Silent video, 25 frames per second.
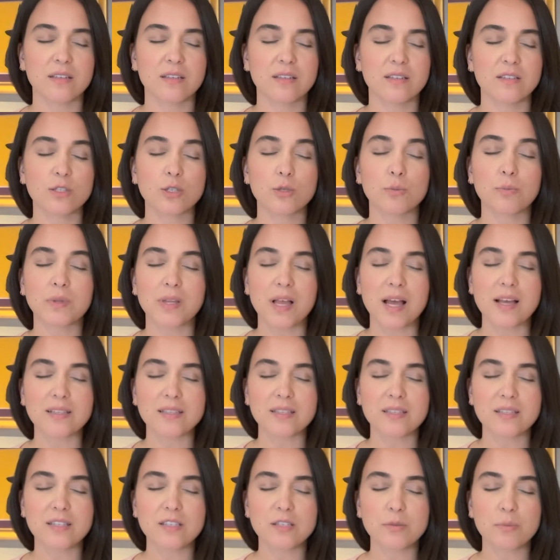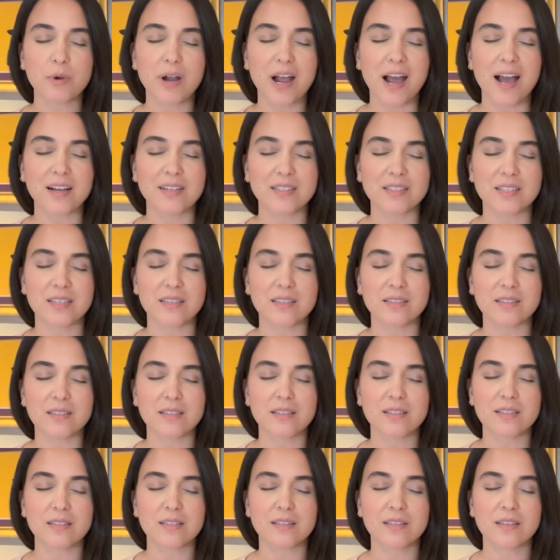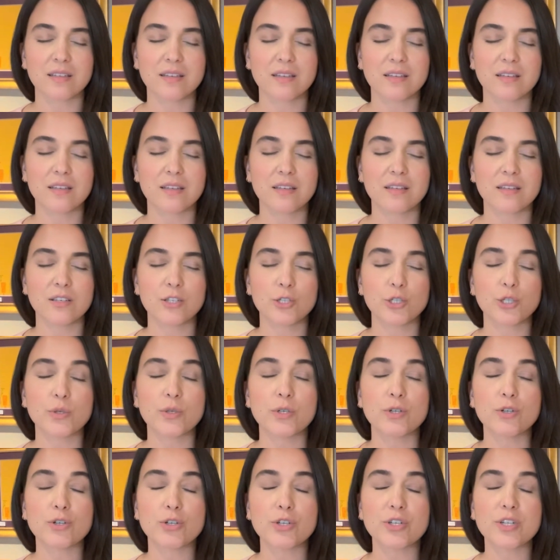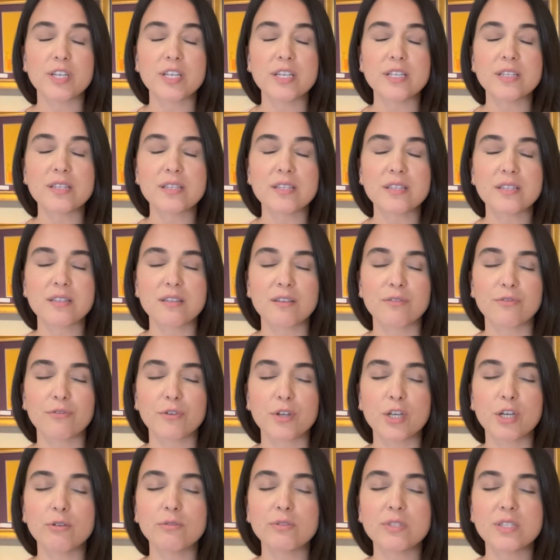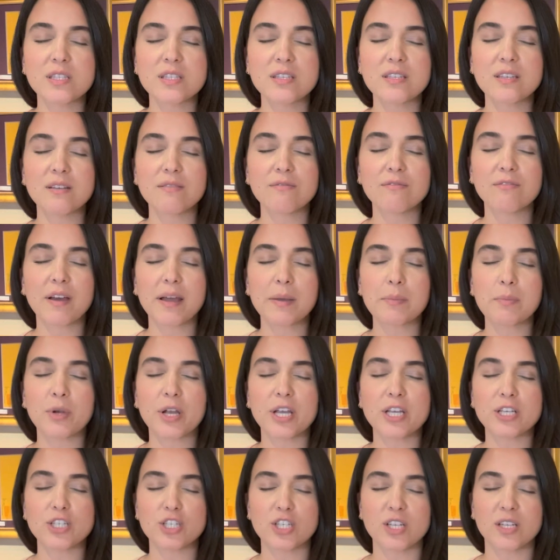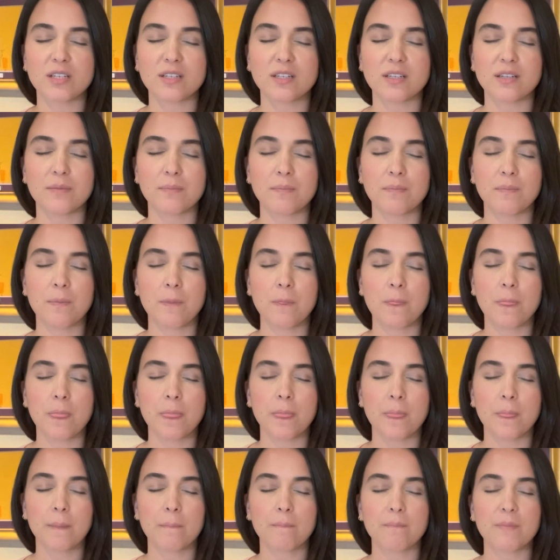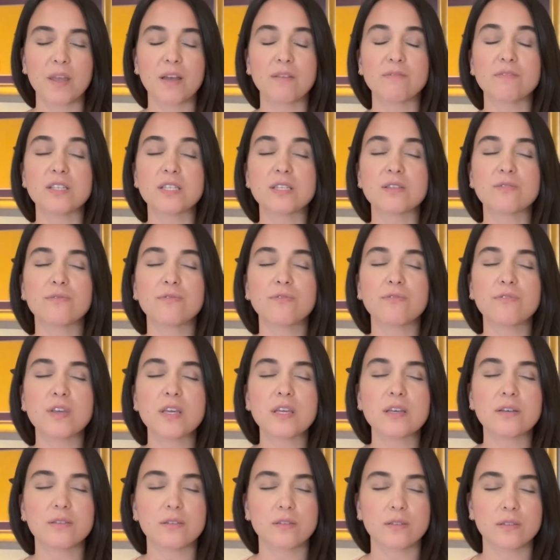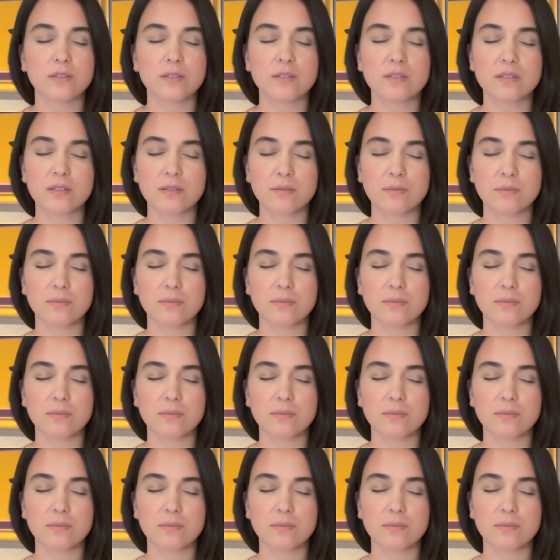to bless this practice, to increase the frequency and vibration of this field.